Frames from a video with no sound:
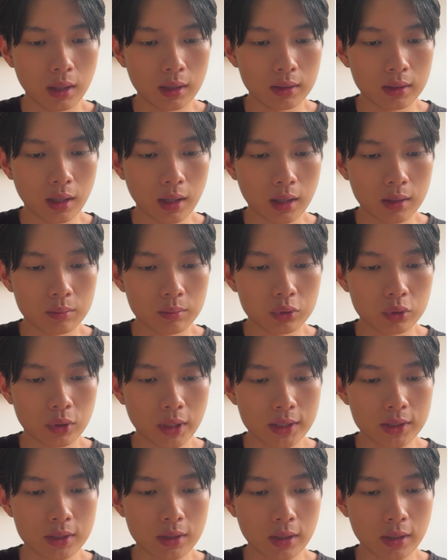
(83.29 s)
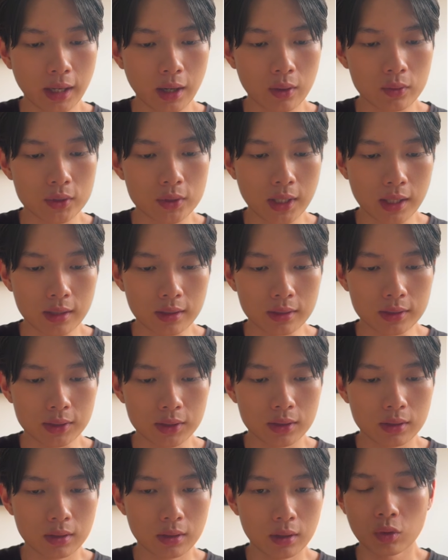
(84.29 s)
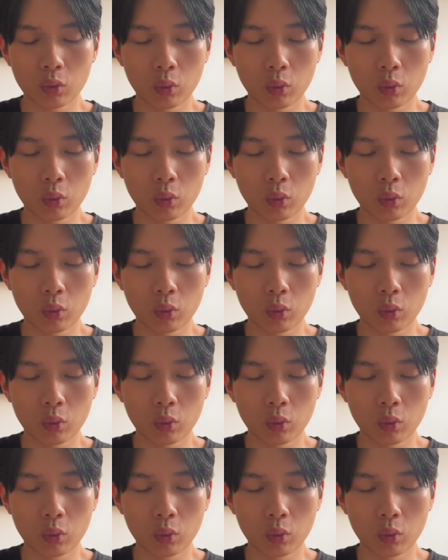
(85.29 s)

and then press account settings.